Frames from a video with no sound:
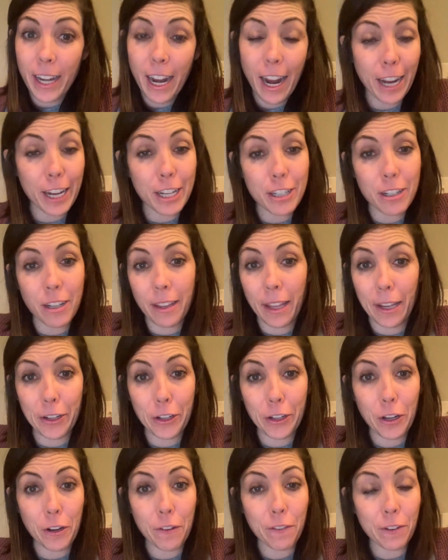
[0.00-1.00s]
I usually like to
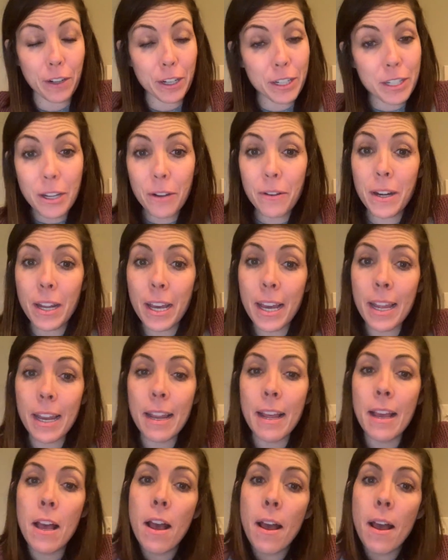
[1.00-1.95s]
go for a donut.